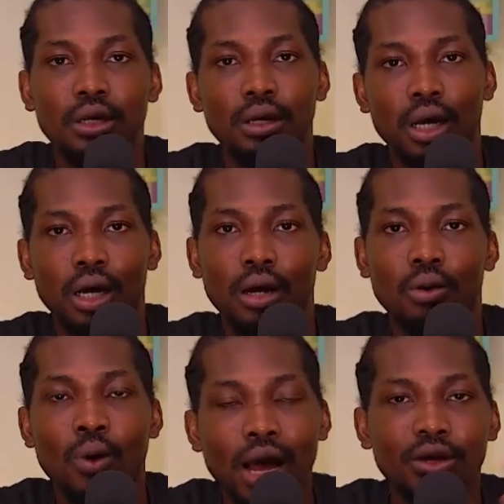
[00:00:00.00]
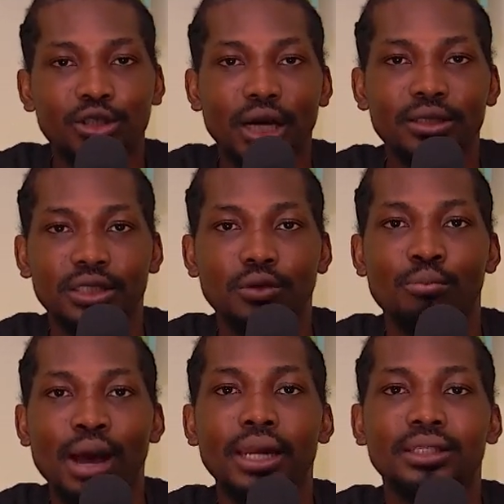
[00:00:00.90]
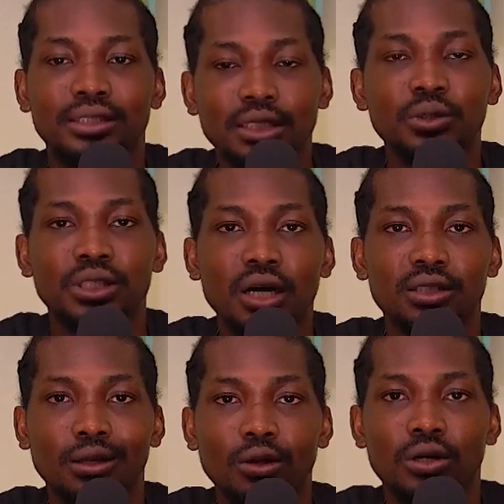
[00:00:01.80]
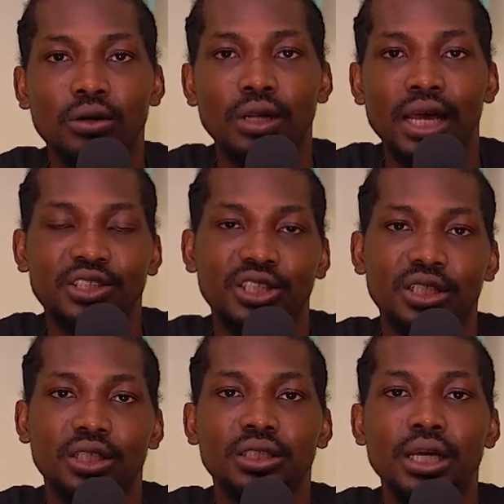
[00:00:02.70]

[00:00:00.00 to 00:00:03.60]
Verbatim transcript: Uh, while you're trying to deal with Binance, deal with us, the local exchanges,